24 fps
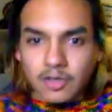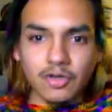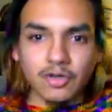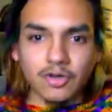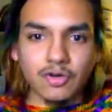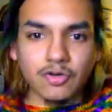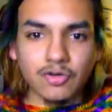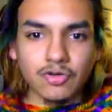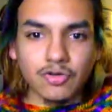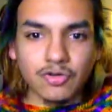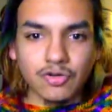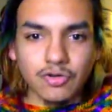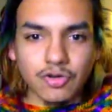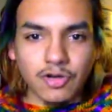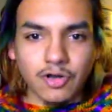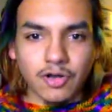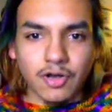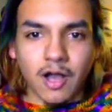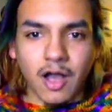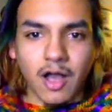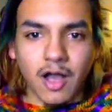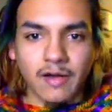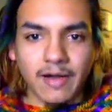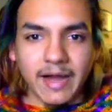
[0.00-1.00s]

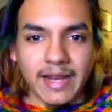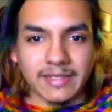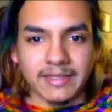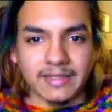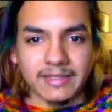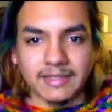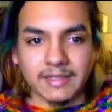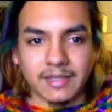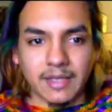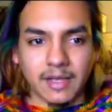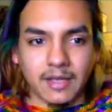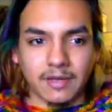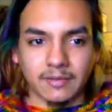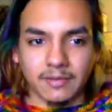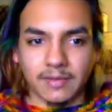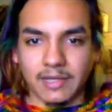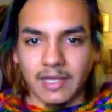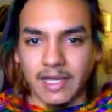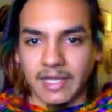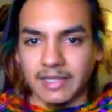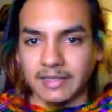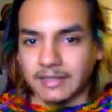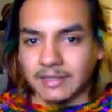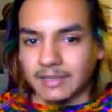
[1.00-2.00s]
Cool. All right, so
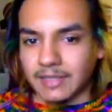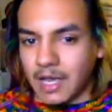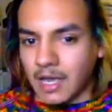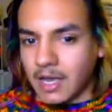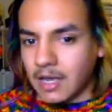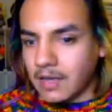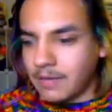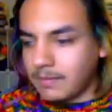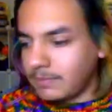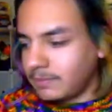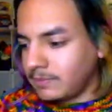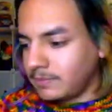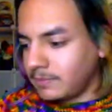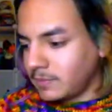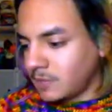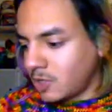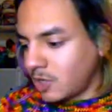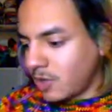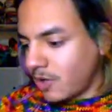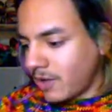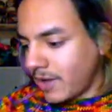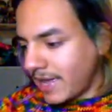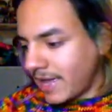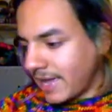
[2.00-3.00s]
let's
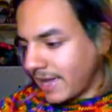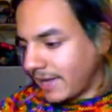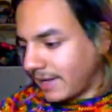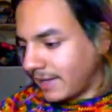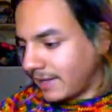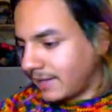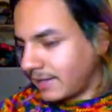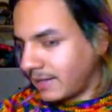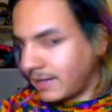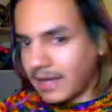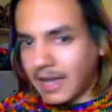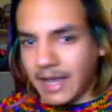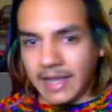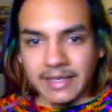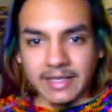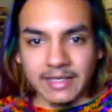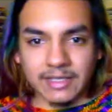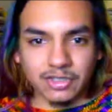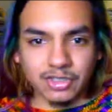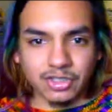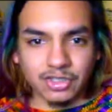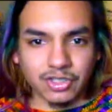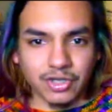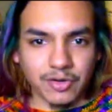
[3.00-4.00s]
go ahead. I
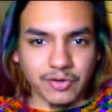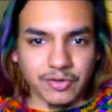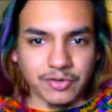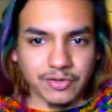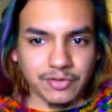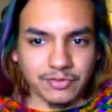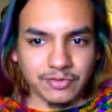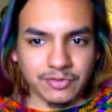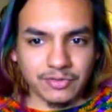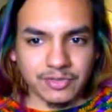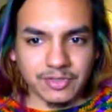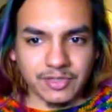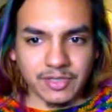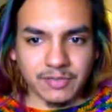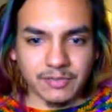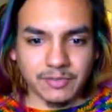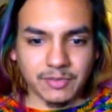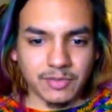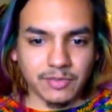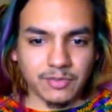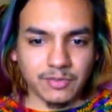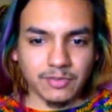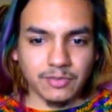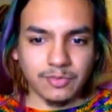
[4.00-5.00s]
can show you some
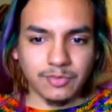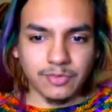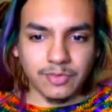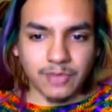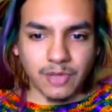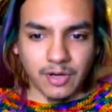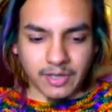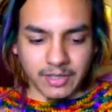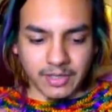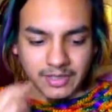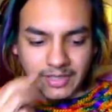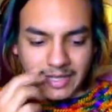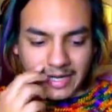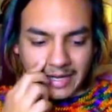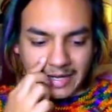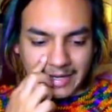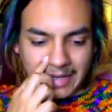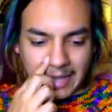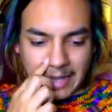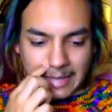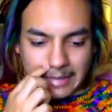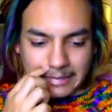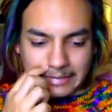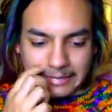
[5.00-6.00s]
new yarn that I
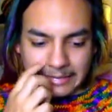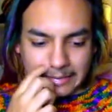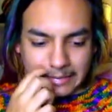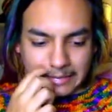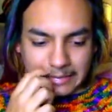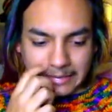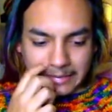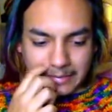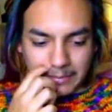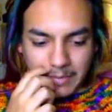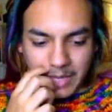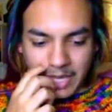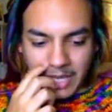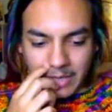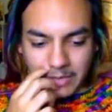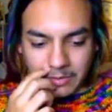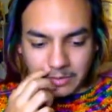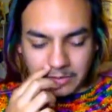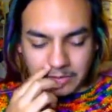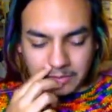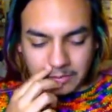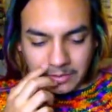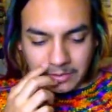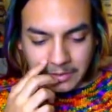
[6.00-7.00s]
got in the
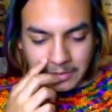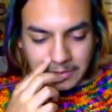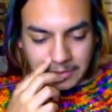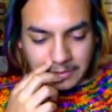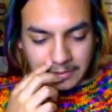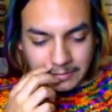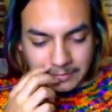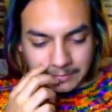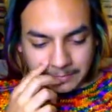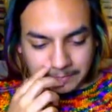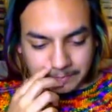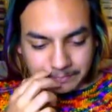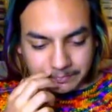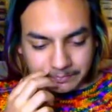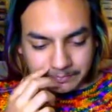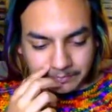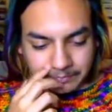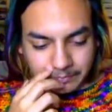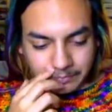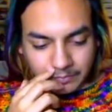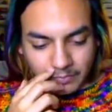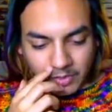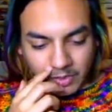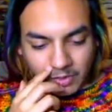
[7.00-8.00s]
mail
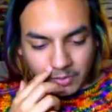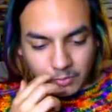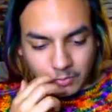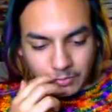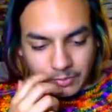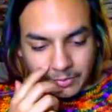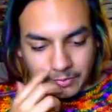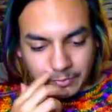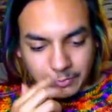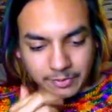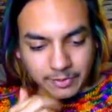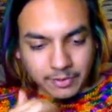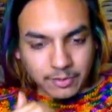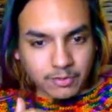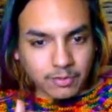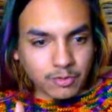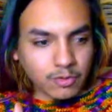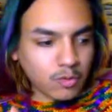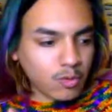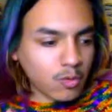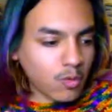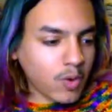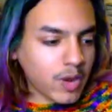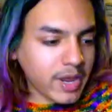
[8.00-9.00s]
real
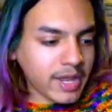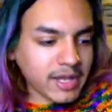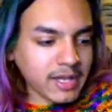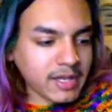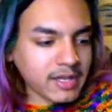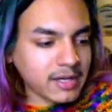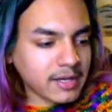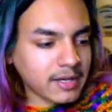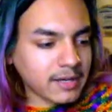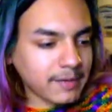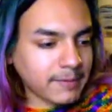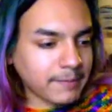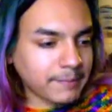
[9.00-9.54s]
quick.